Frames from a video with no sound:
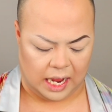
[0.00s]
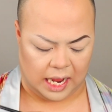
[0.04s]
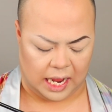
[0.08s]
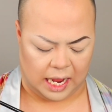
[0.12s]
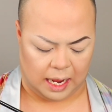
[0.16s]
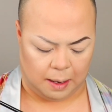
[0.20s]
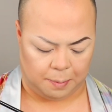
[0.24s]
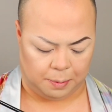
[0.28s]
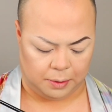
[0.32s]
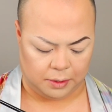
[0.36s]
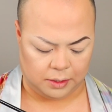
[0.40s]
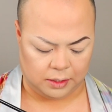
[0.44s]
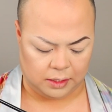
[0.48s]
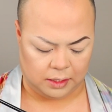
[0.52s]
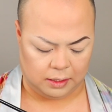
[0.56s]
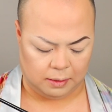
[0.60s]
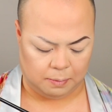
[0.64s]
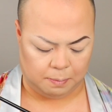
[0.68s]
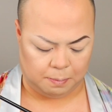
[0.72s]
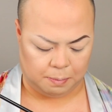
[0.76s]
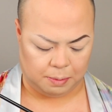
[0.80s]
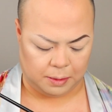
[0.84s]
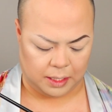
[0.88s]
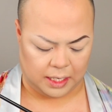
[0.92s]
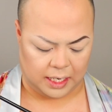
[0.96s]
happen to
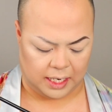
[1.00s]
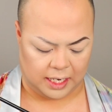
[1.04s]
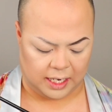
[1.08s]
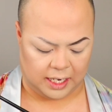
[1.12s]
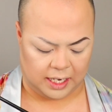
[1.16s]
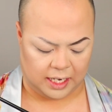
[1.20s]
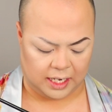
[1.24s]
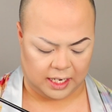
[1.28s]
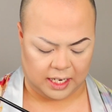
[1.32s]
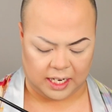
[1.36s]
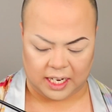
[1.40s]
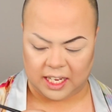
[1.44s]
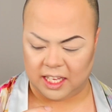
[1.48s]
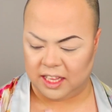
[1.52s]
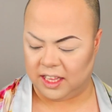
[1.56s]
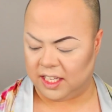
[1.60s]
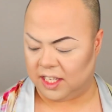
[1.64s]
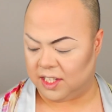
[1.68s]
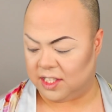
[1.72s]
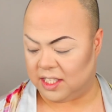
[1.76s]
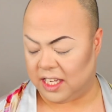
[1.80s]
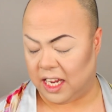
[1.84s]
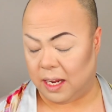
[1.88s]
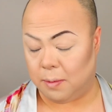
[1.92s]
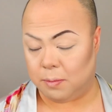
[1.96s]
be in the
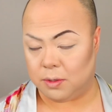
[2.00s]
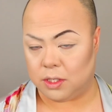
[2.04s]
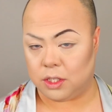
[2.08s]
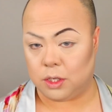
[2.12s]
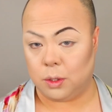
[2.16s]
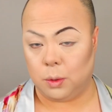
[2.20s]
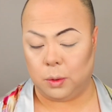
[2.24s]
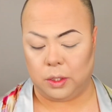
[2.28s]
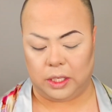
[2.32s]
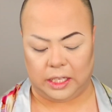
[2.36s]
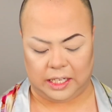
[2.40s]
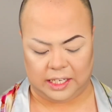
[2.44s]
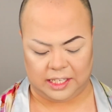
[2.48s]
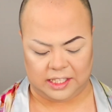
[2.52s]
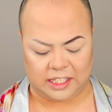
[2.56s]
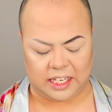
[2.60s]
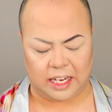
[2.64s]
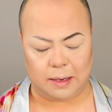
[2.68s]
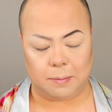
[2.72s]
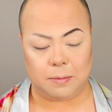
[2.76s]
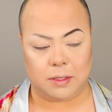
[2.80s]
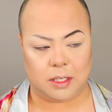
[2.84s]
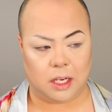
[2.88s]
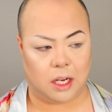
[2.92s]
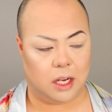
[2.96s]
same school at the
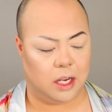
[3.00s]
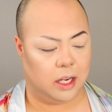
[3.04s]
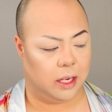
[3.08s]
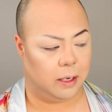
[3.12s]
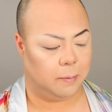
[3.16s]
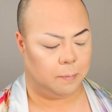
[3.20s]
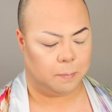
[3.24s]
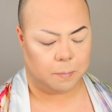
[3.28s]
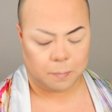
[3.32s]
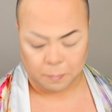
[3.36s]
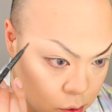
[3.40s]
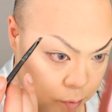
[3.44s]
same time.